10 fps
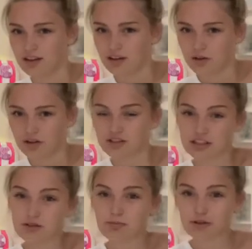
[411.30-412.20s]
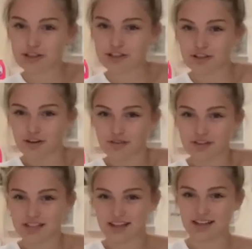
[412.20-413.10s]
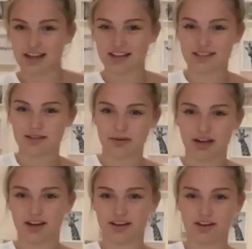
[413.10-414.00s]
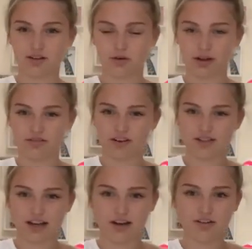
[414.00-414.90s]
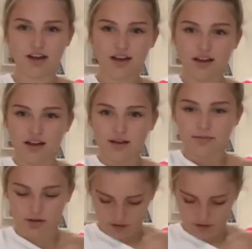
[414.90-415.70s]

because it's a bodysuit, obviously it has to be, like, quite far down. If I,